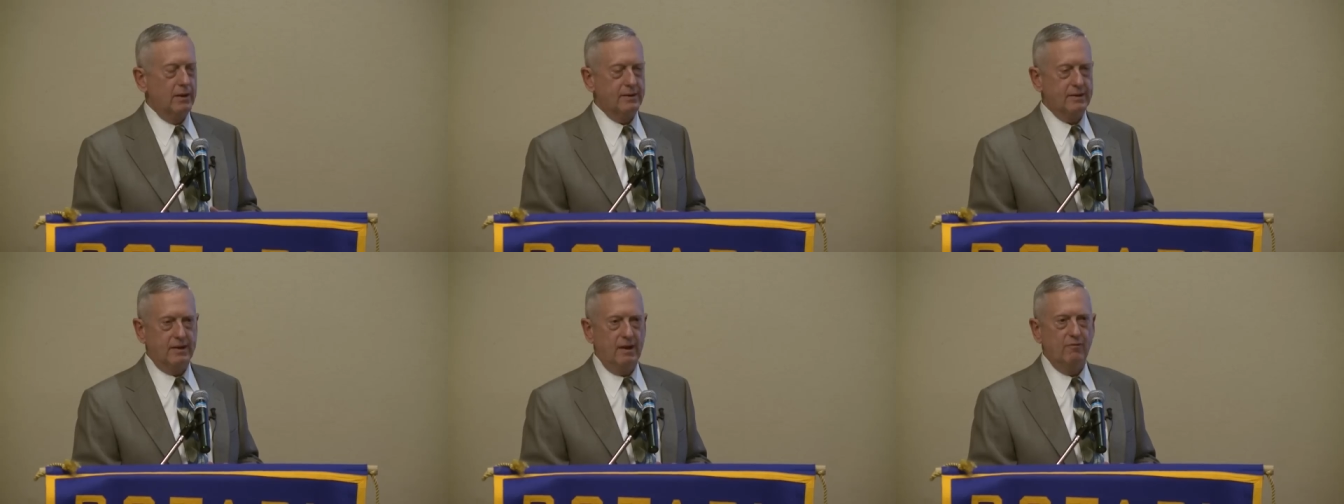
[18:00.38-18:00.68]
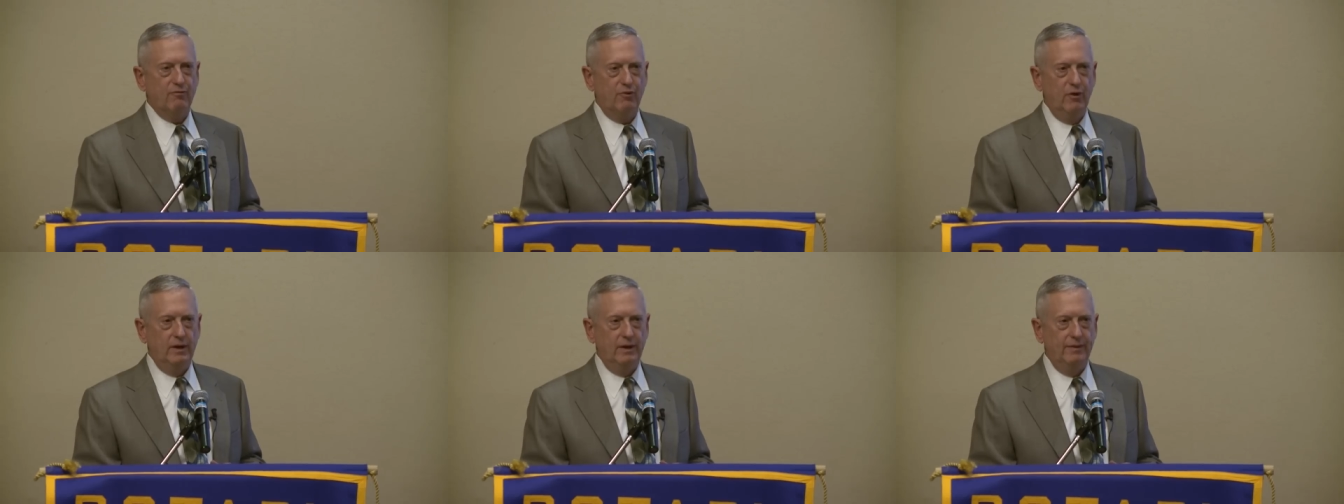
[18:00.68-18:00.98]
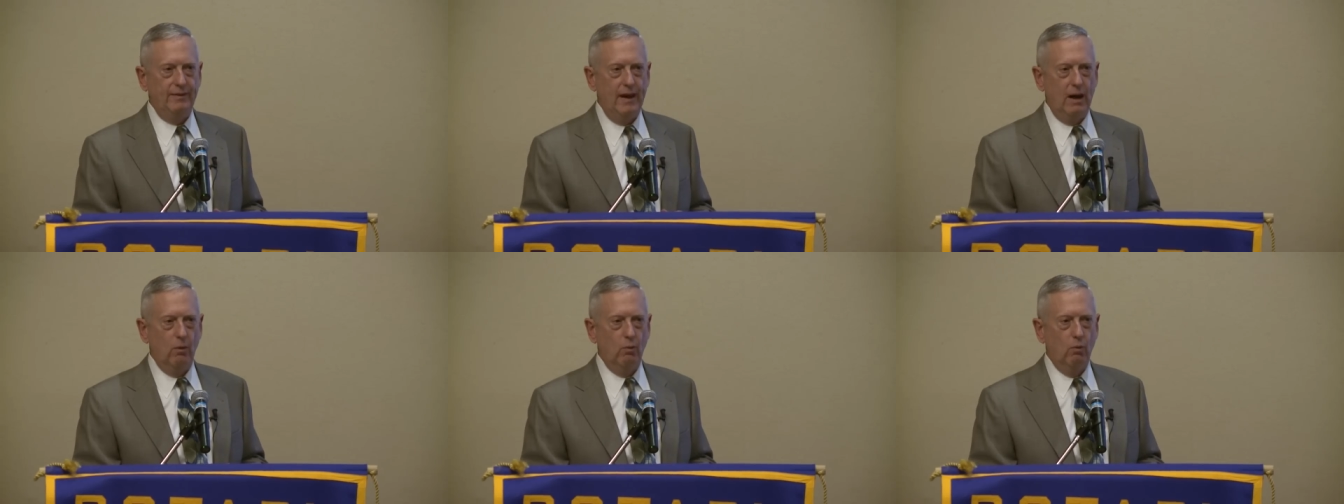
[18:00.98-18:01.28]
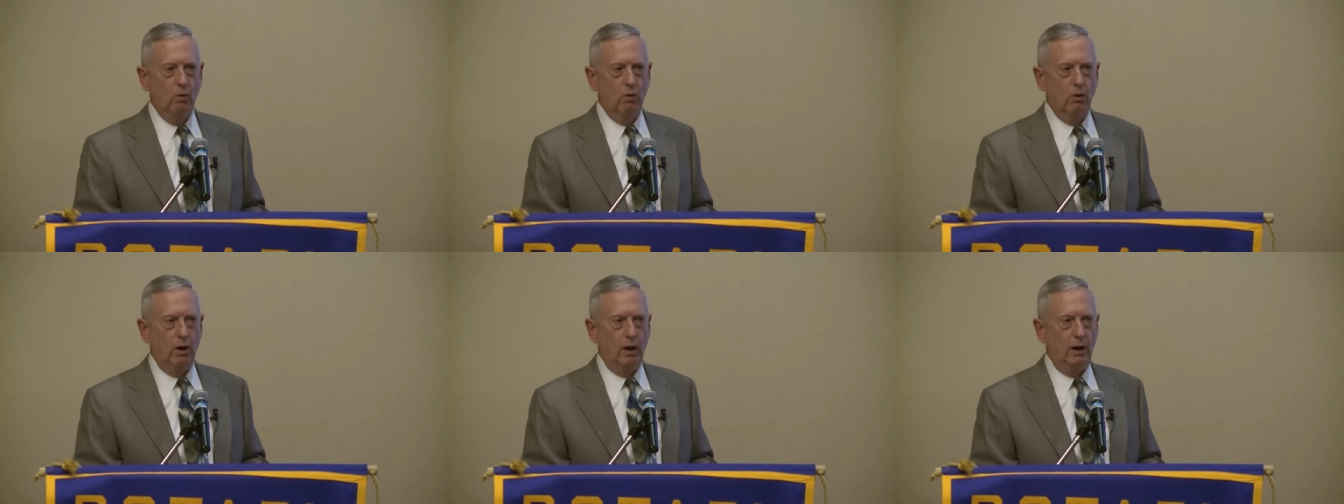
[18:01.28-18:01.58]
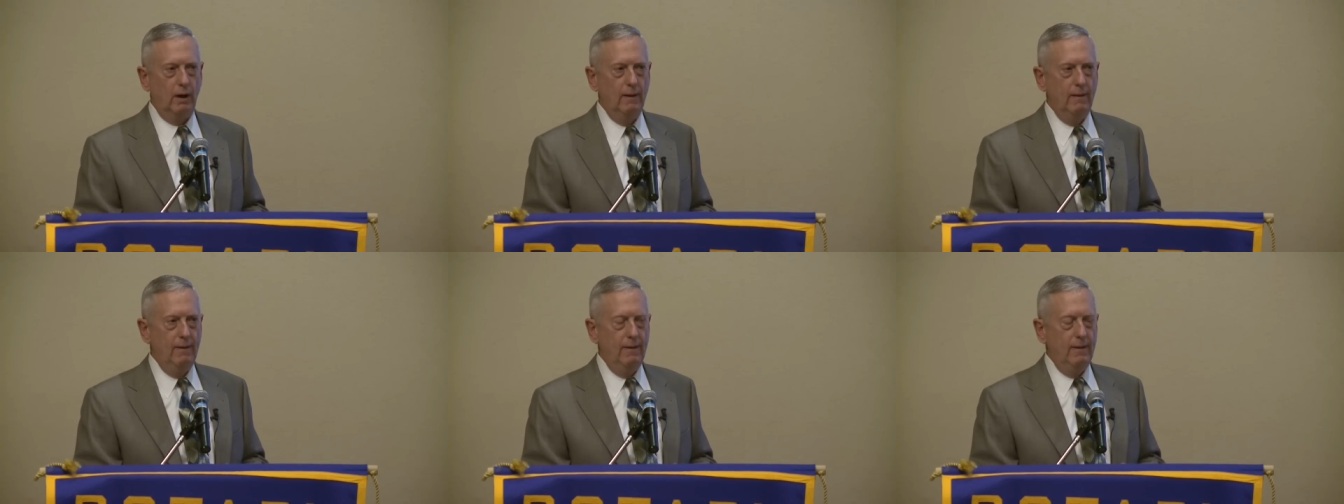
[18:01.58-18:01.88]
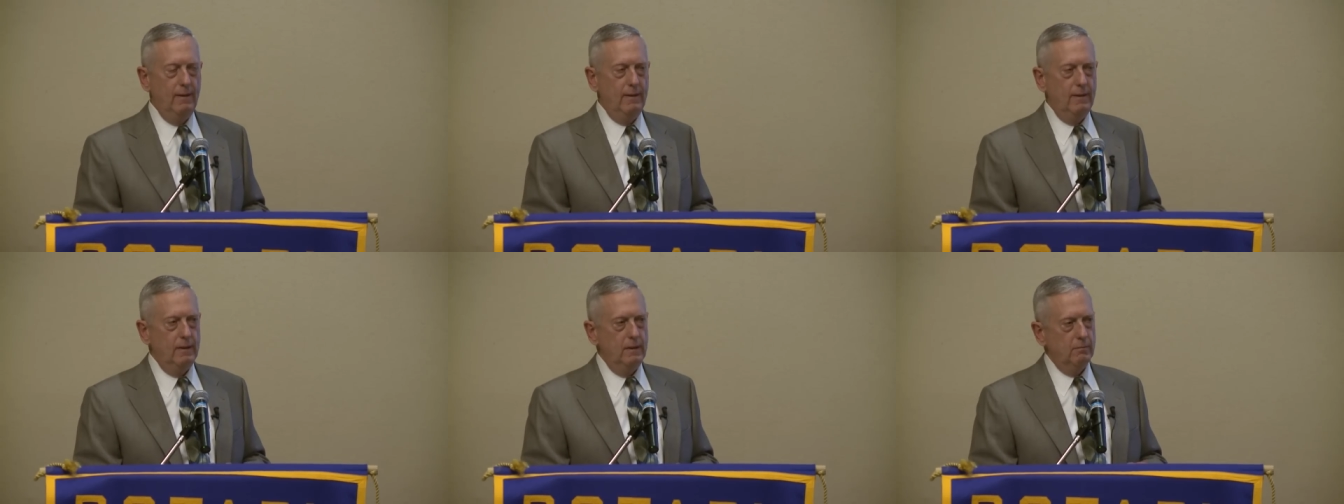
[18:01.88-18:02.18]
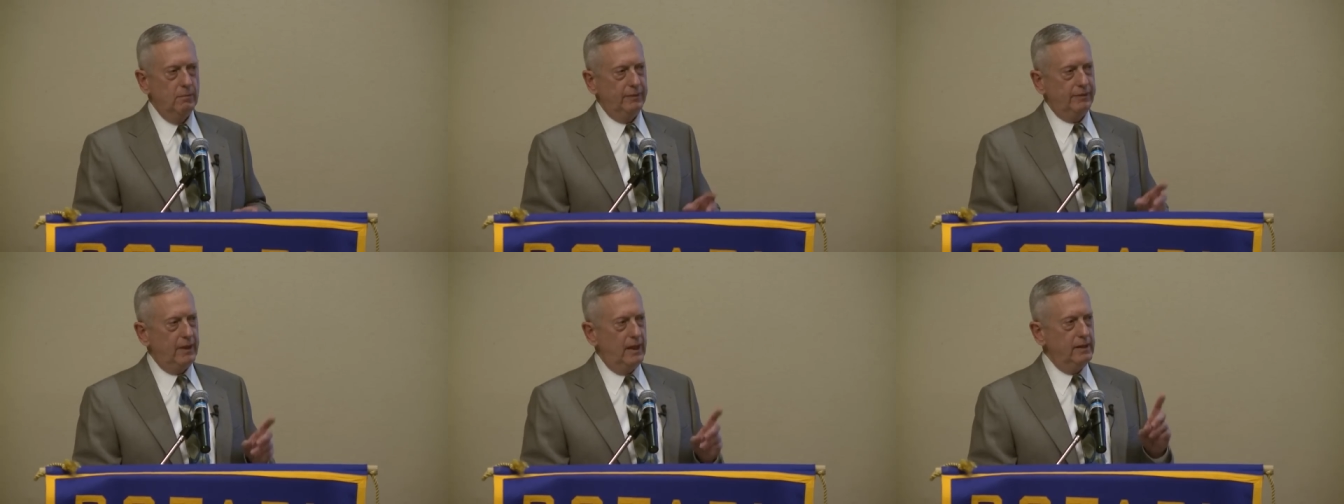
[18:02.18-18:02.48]
of suffering in that war.
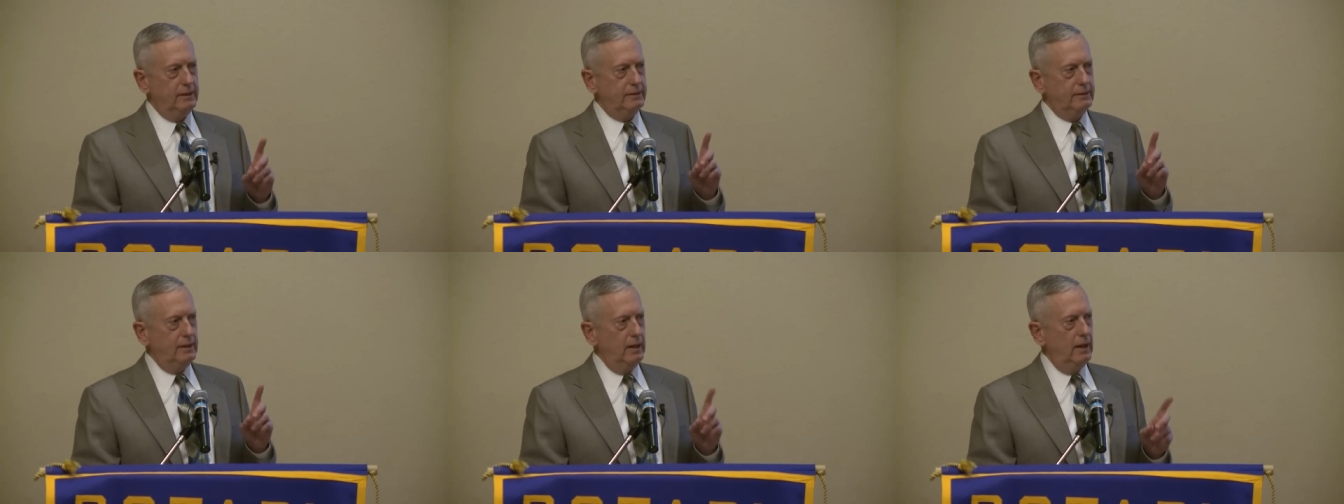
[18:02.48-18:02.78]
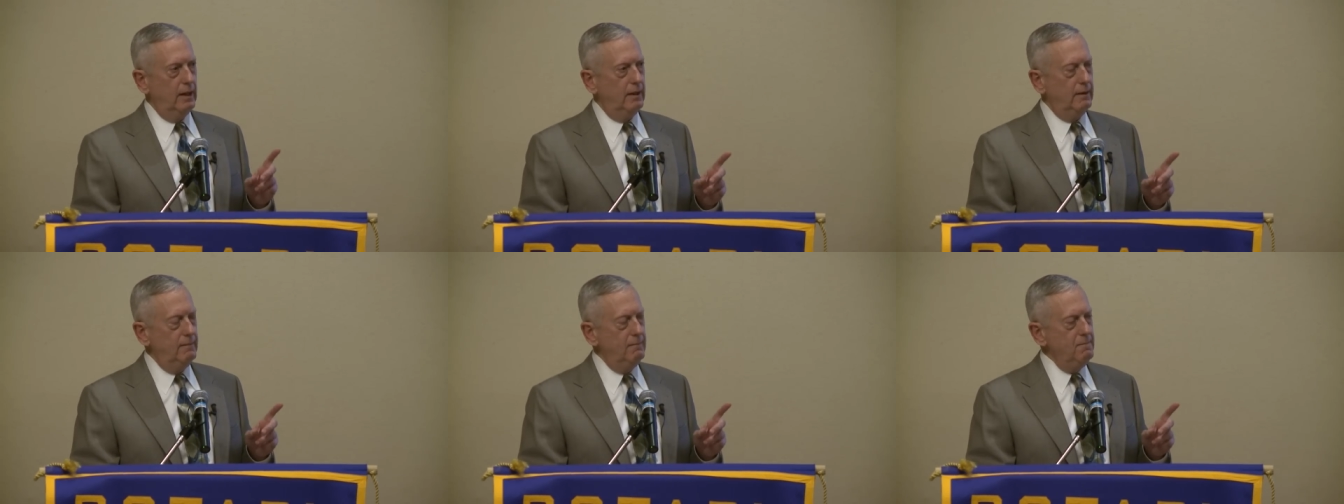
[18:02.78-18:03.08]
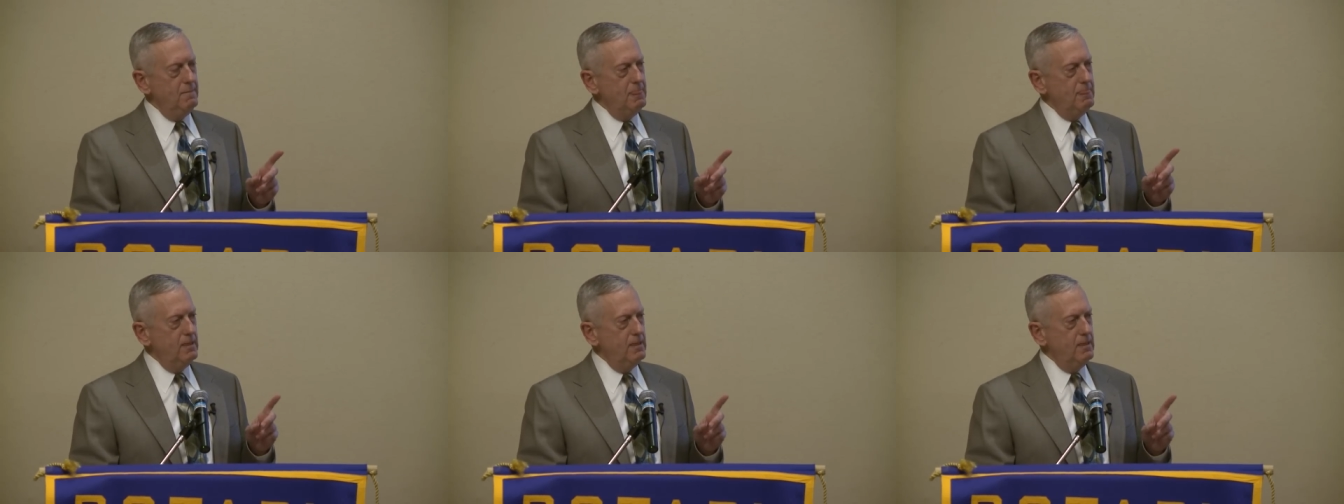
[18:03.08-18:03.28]
But they said,